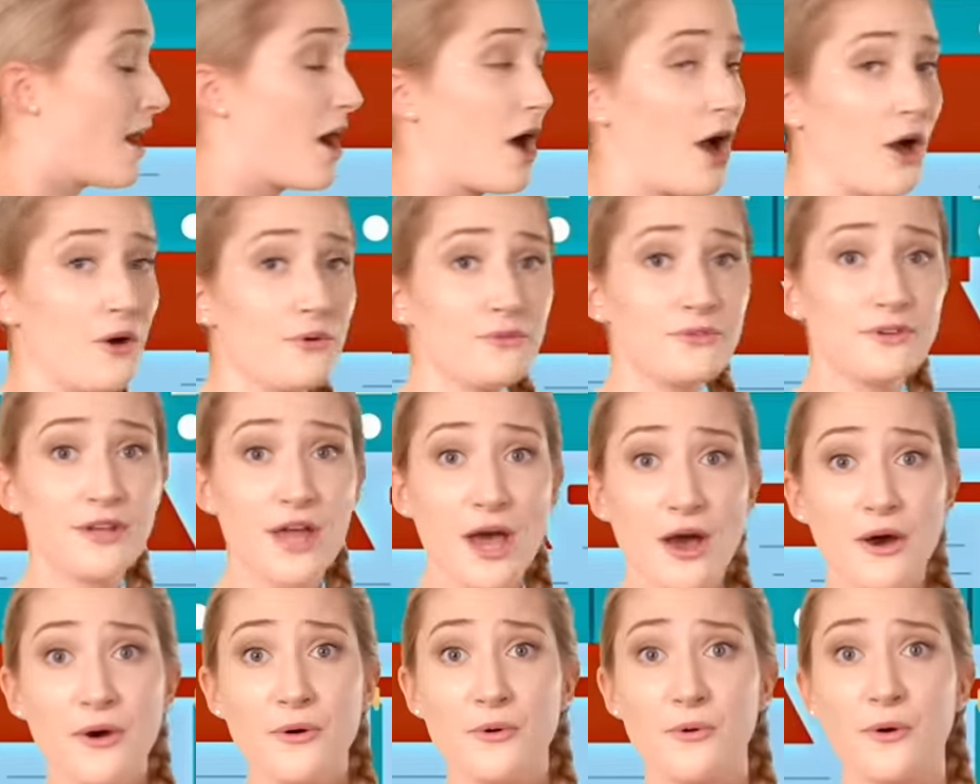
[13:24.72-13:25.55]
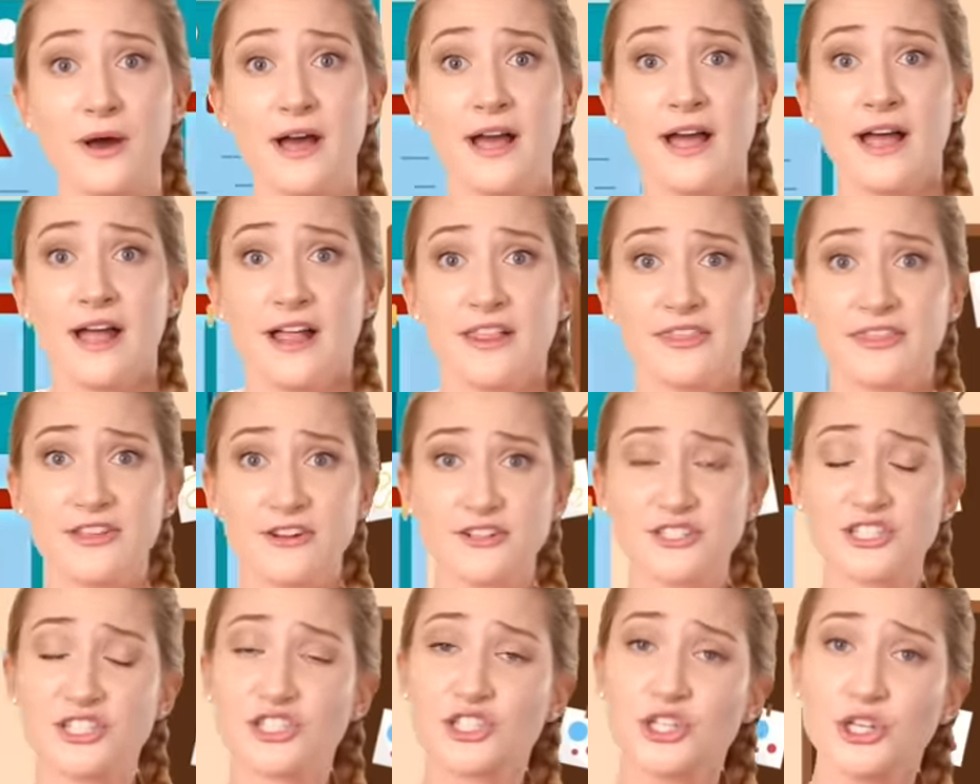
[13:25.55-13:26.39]
Oh no,
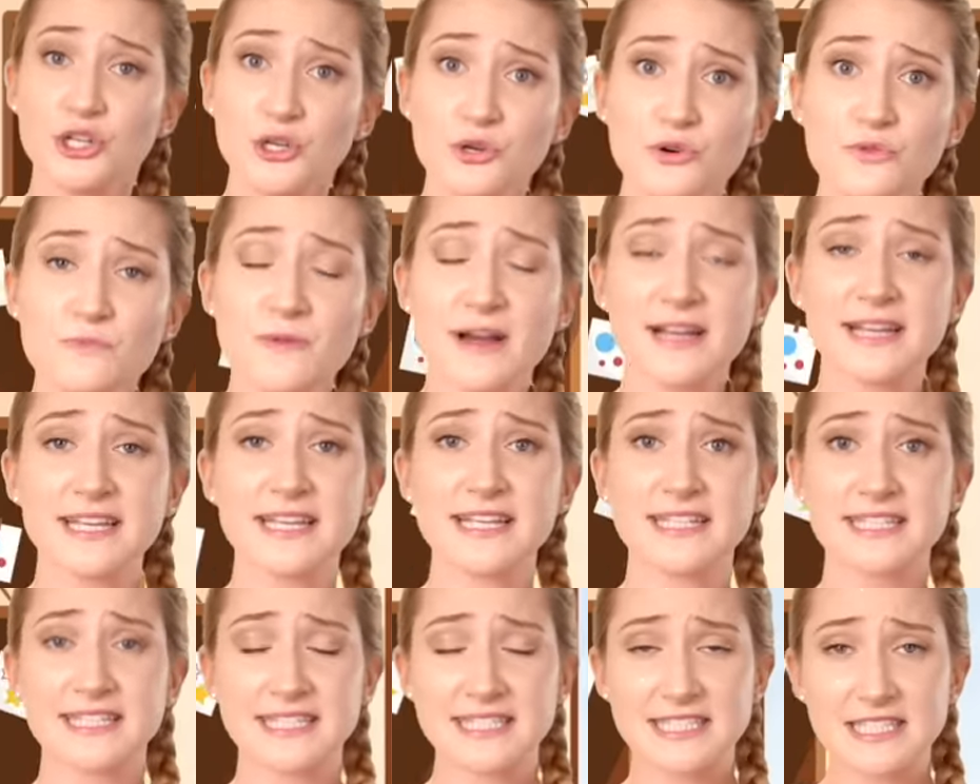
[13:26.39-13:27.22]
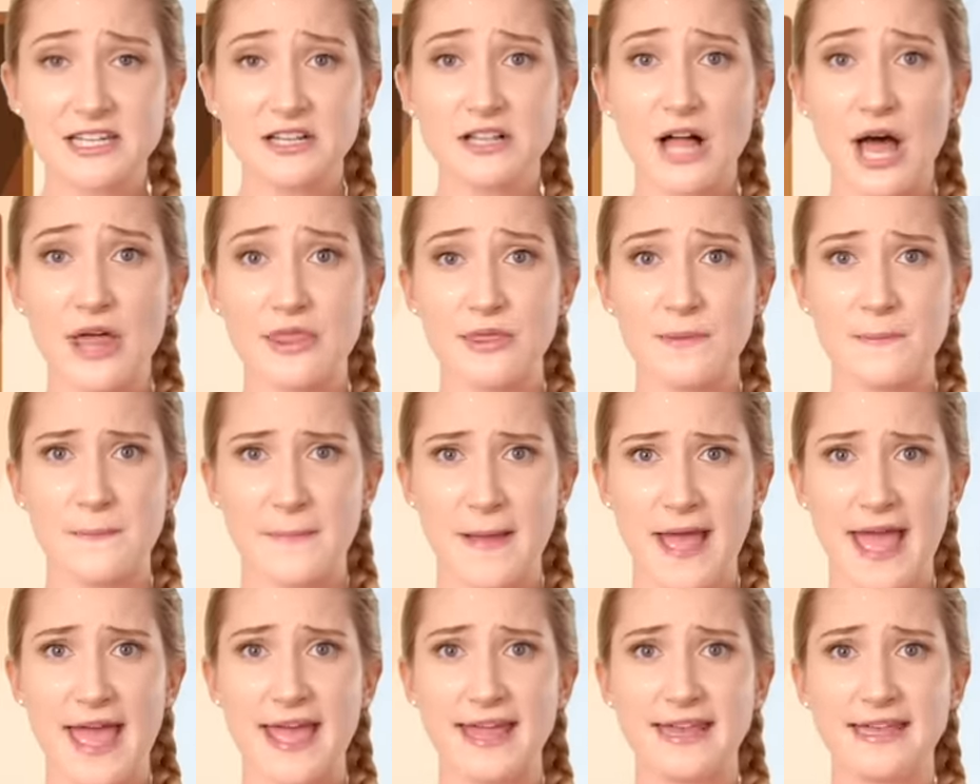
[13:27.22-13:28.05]
there's two monkeys still on the
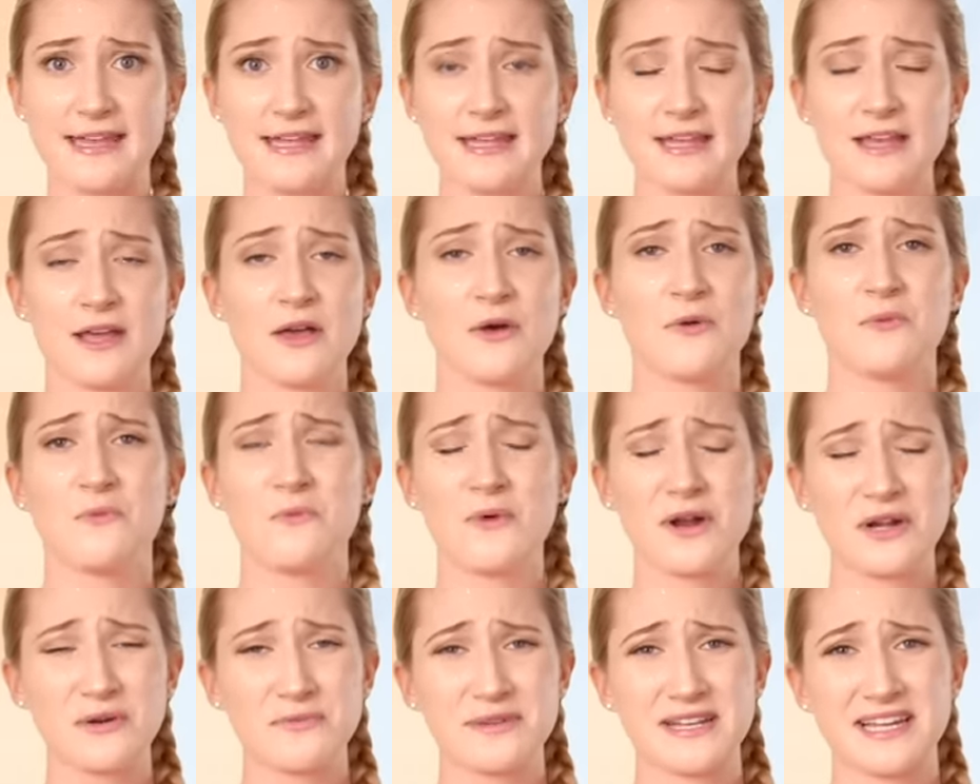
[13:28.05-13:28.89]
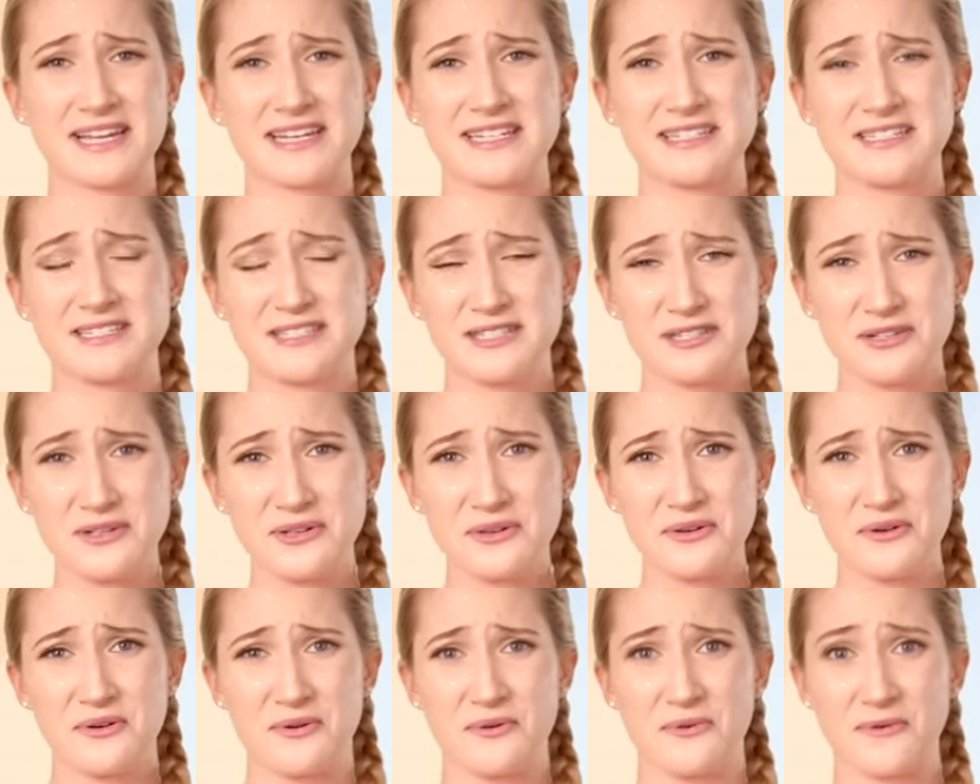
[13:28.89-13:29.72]
bed. What are we gonna
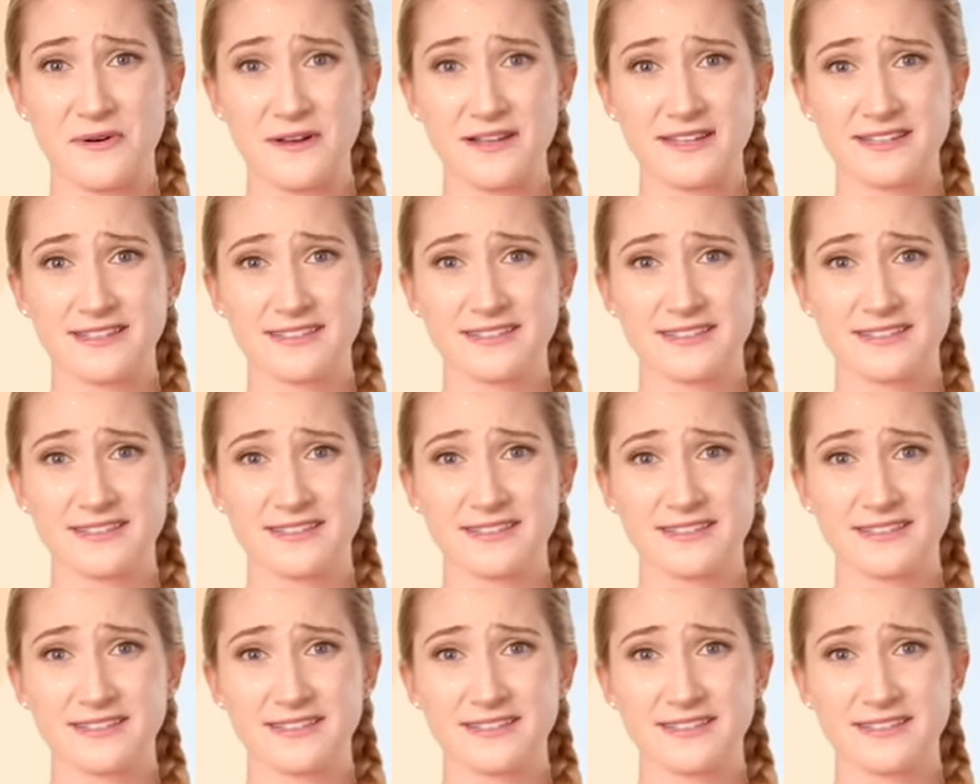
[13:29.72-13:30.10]
do?